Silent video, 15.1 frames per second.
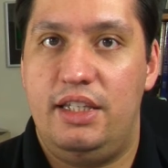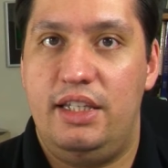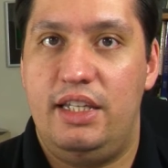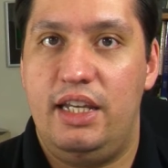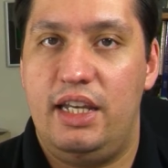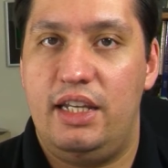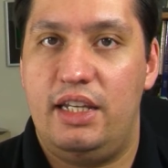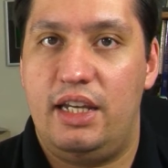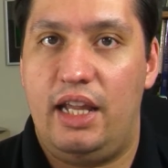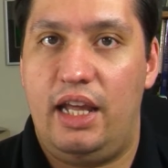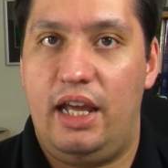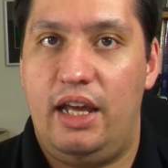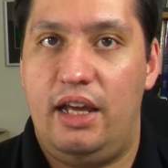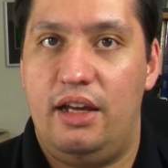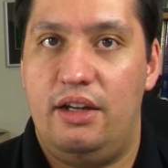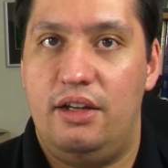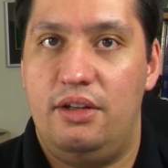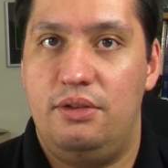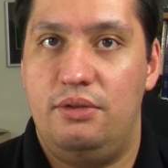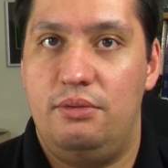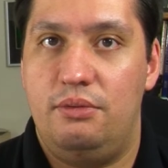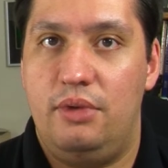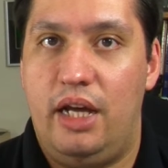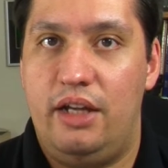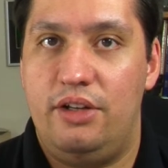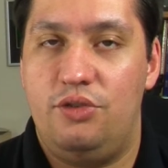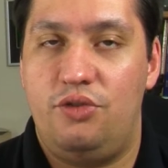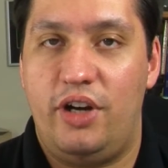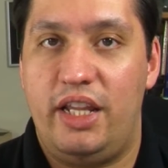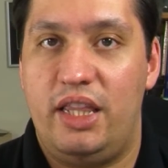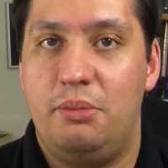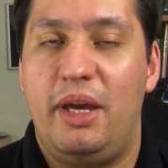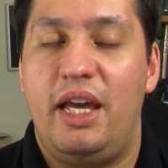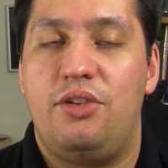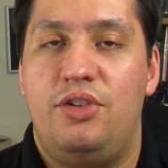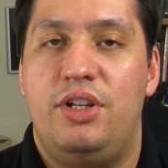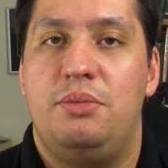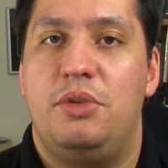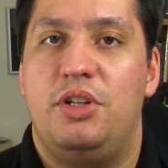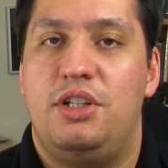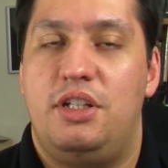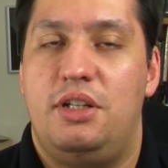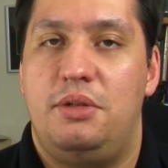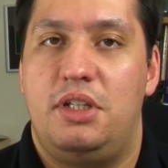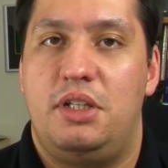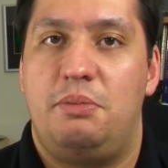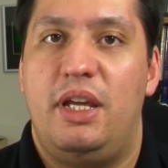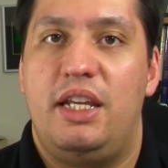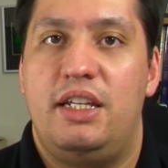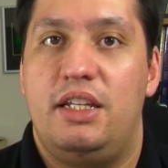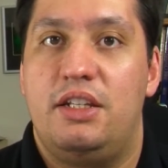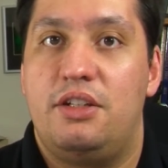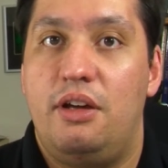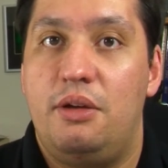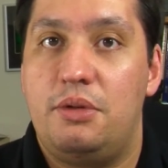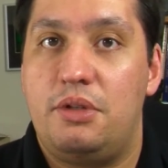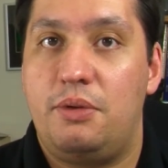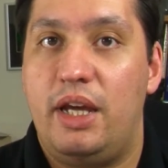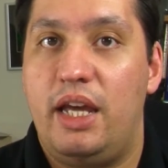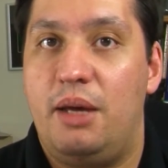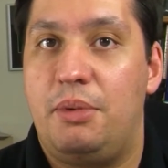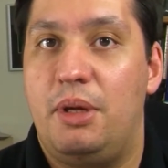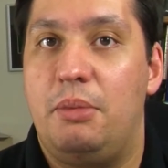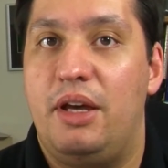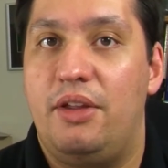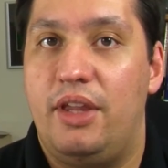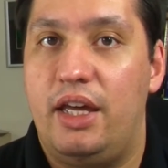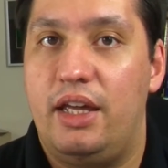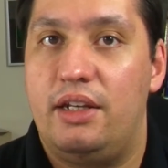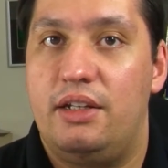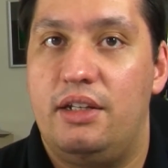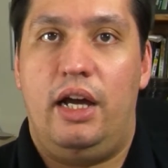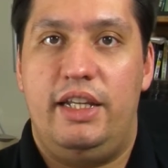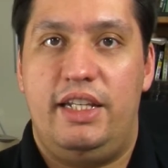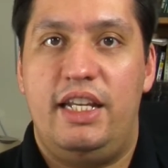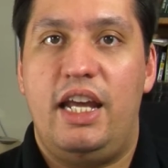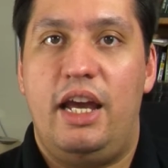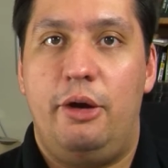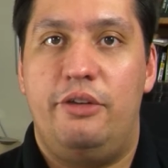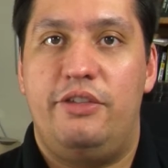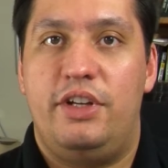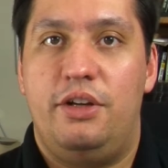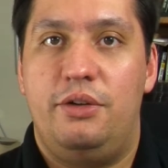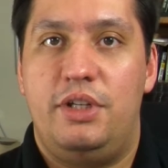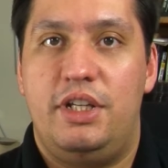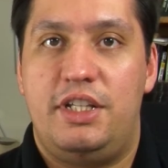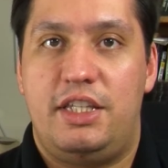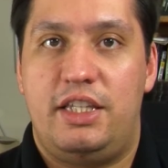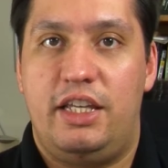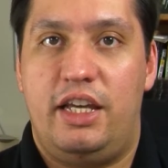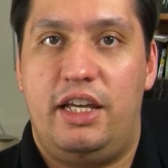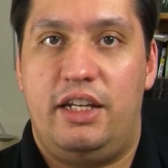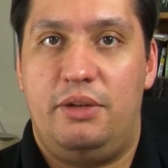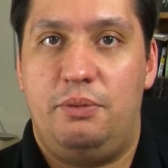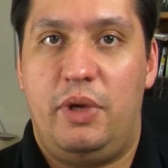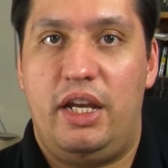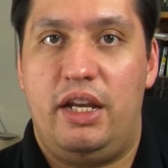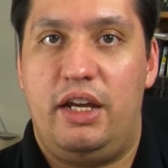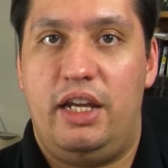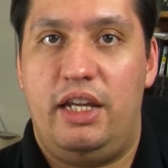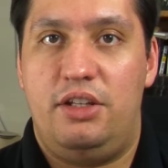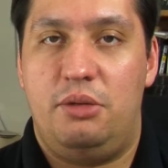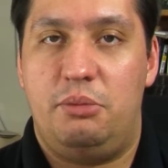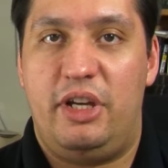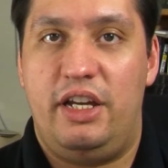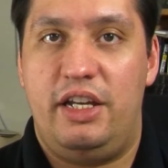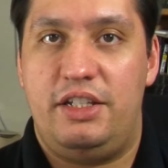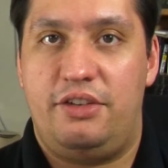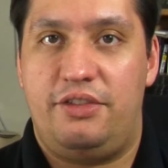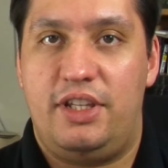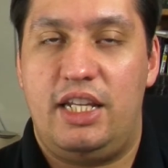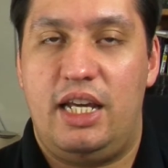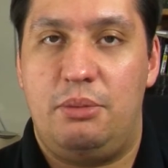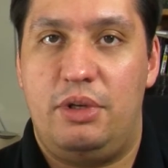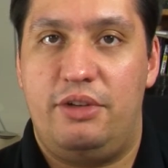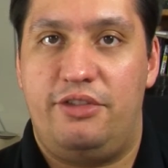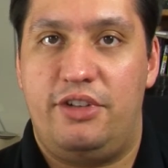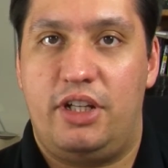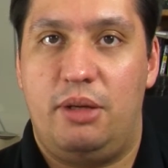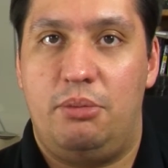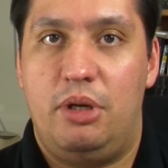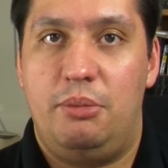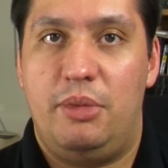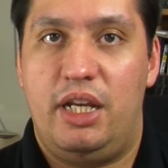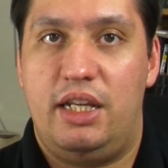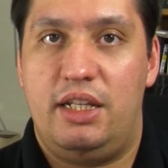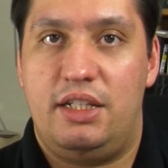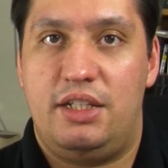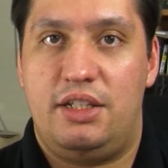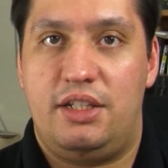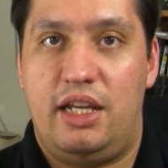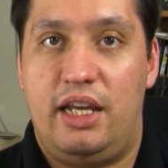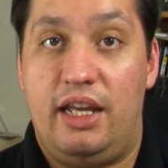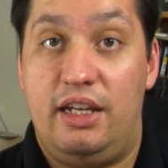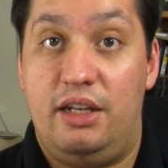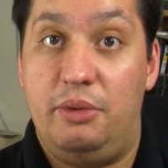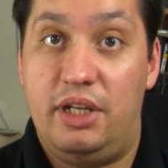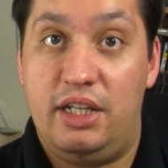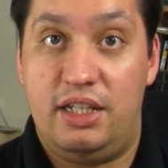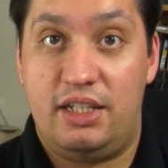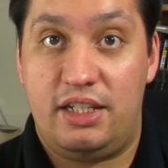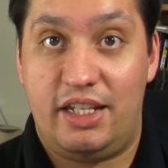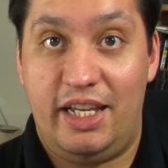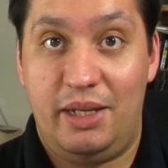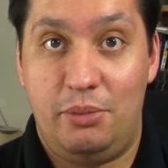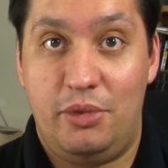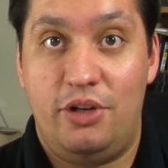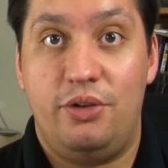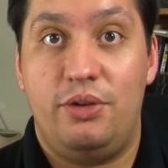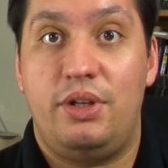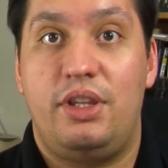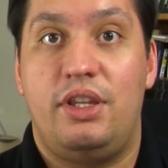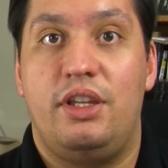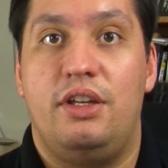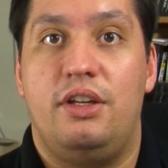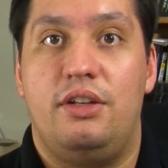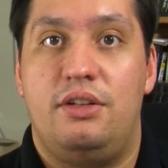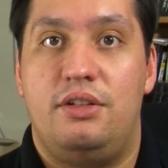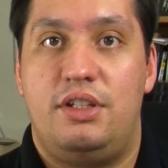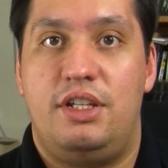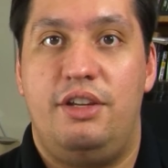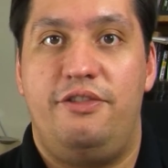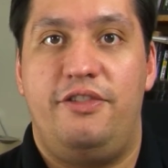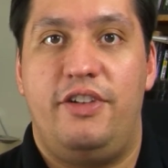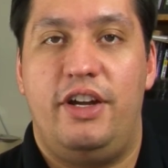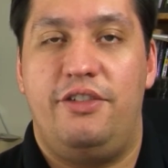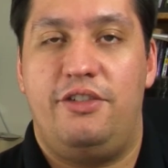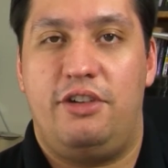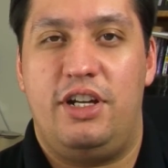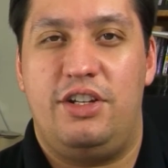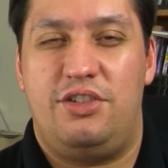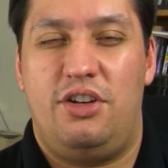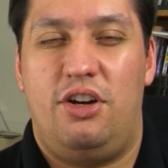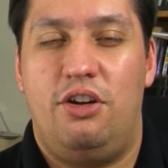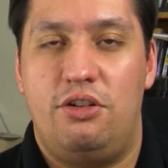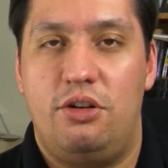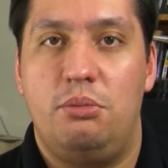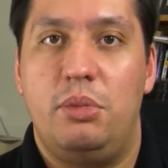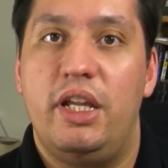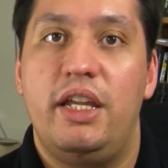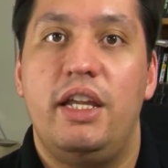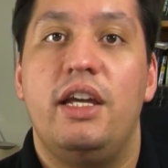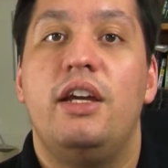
didn't drain the battery as much as I was expecting, so I was quite happy about that. I did, however, notice that when I took my eyes off the tablet for a couple of minutes and it went into sleep mode, that Civ 5 crashed horribly